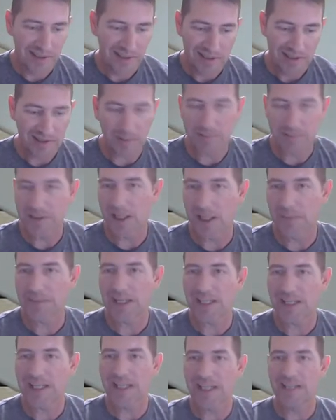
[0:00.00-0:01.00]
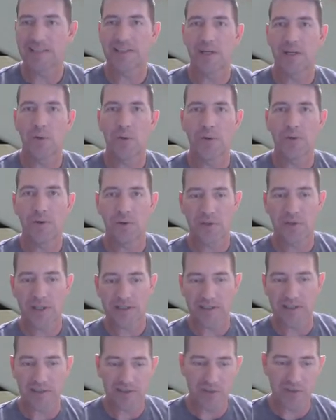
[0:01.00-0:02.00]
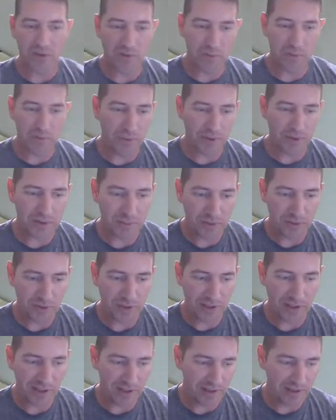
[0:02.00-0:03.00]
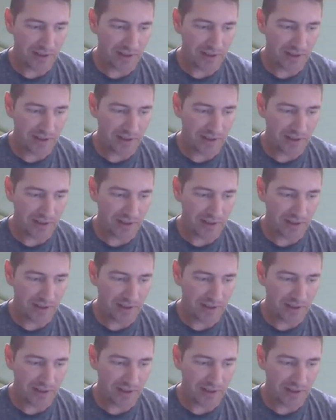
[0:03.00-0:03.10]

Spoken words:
sometimes I can't tell whether they're like the silver prisms or not.